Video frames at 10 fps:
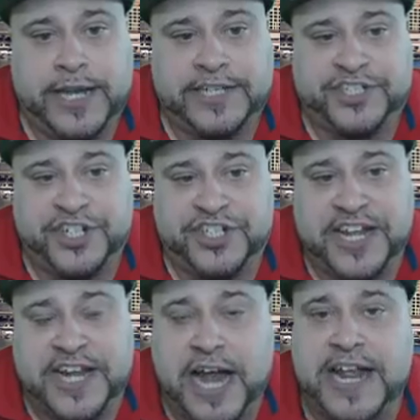it's
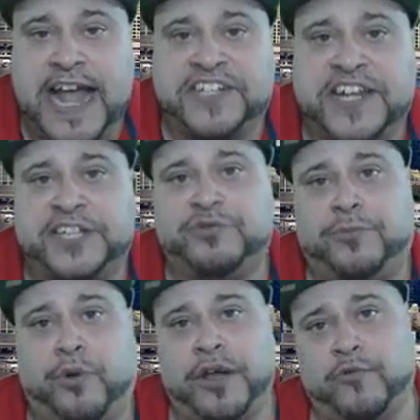just, it has to get
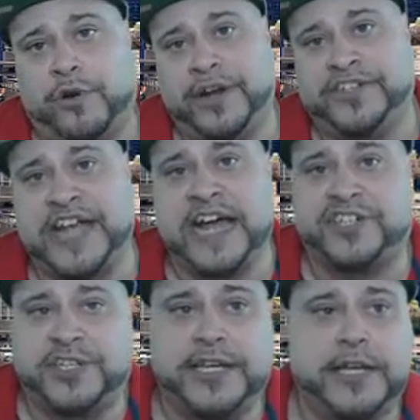to a point where it's
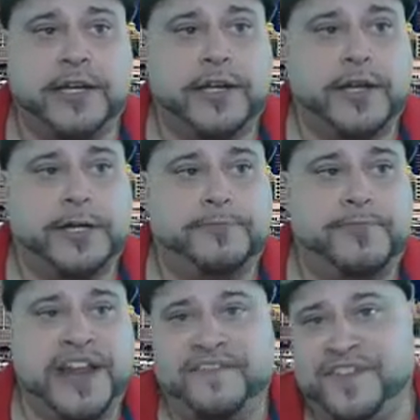actually
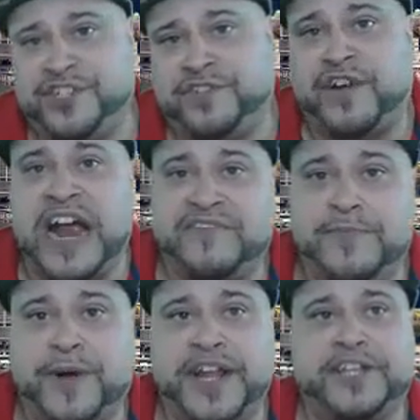beneficial for
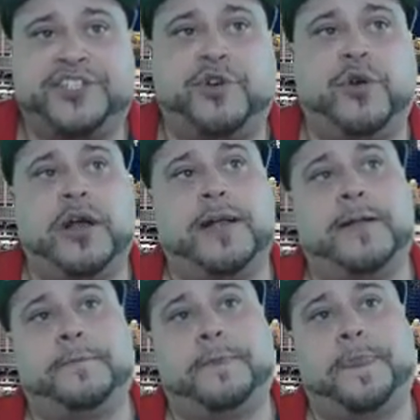everybody, so
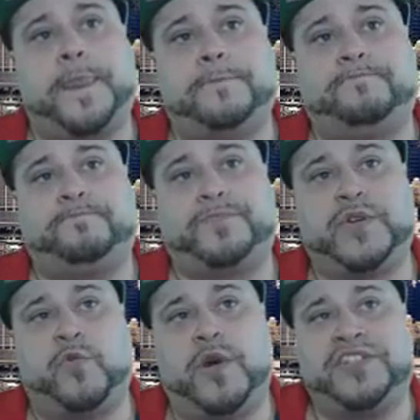
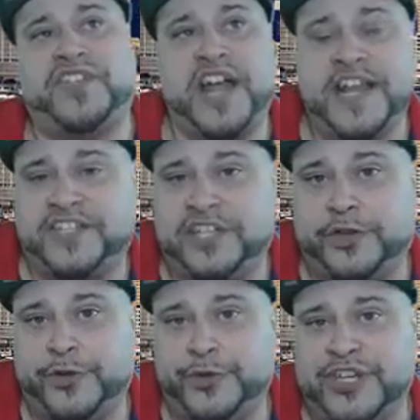one side
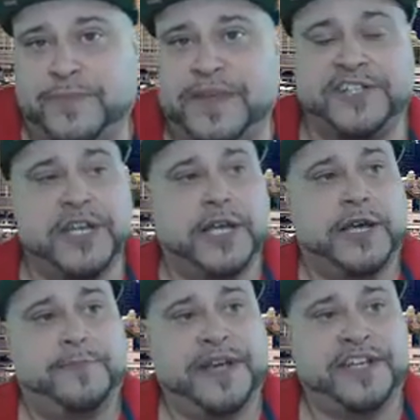isn't losing. Because
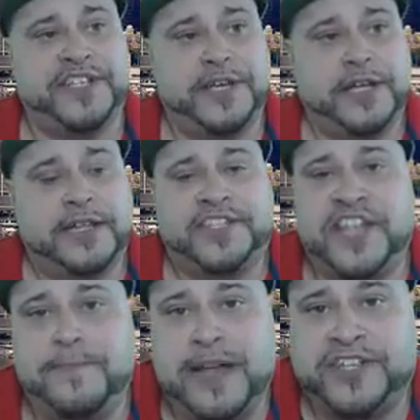
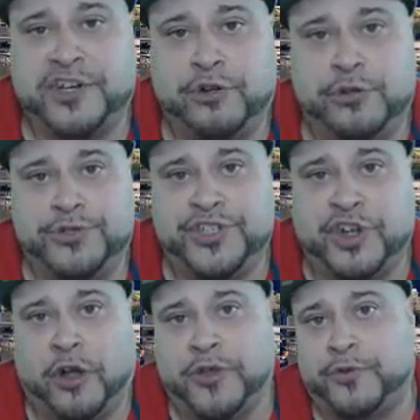let's say Mexico
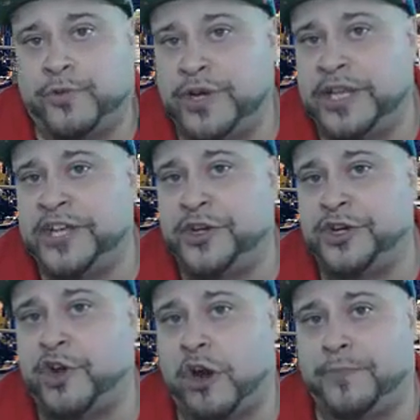loses all their really
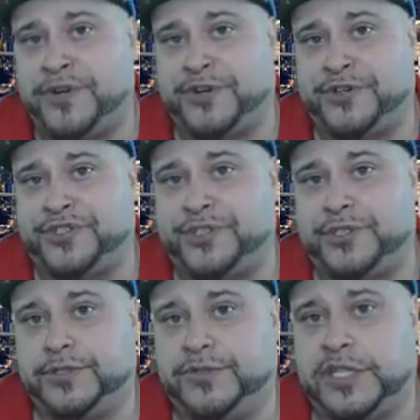good carpenters
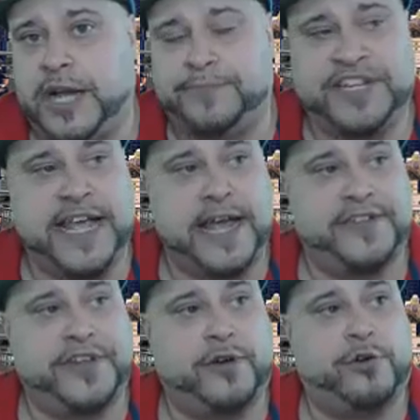to come to
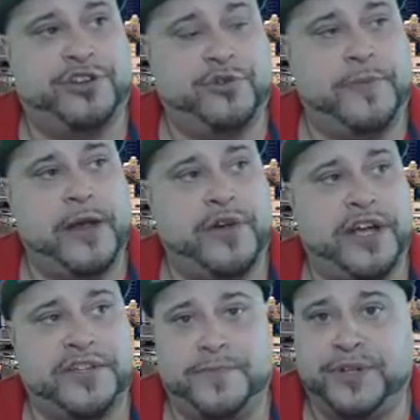Canada or to
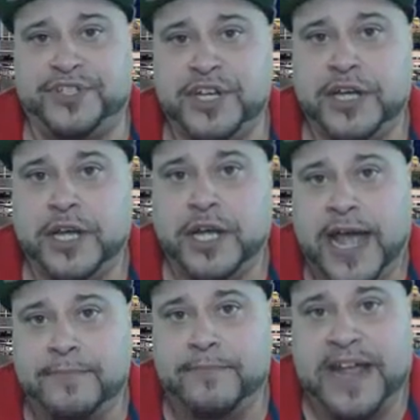America to build
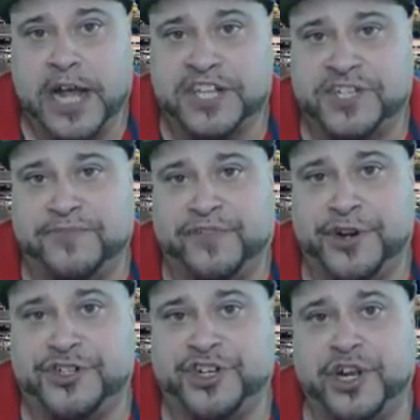and make custom
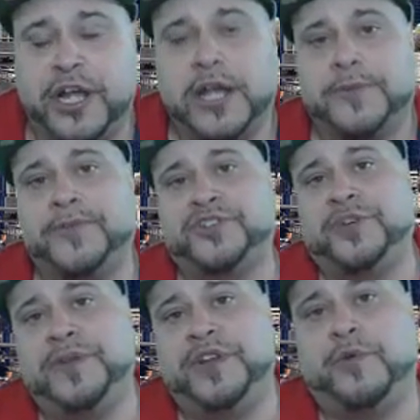furniture. Then there's
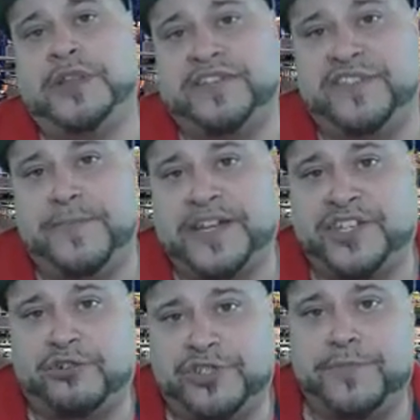going to be no one left in
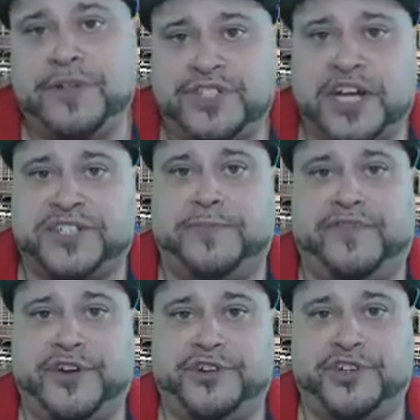Mexico to build custom
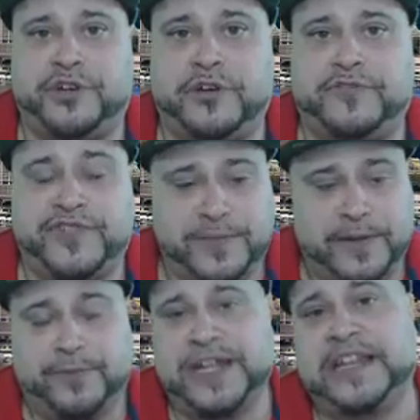furniture for the
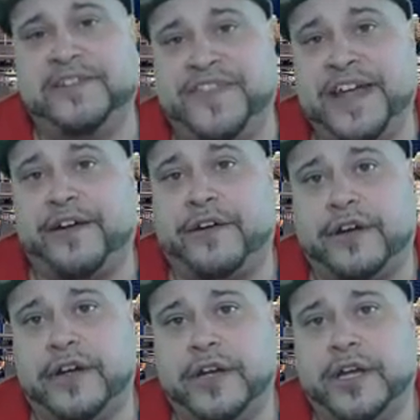people that live
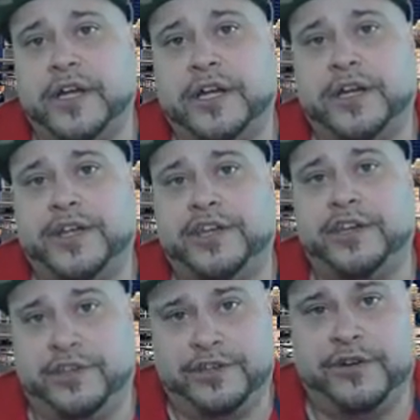there.
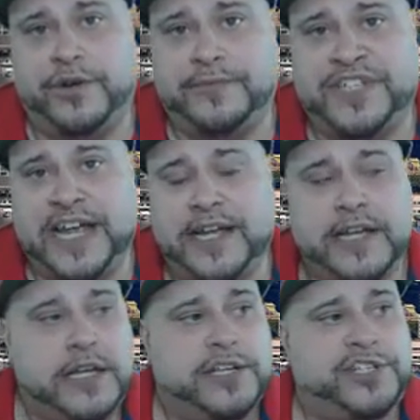You know what I'm
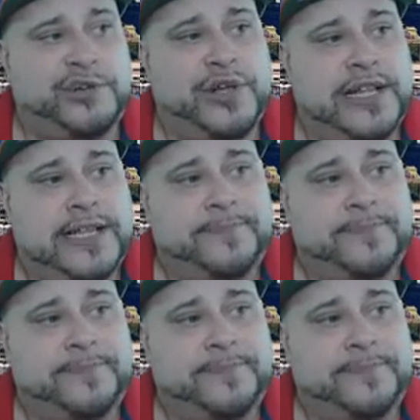saying? So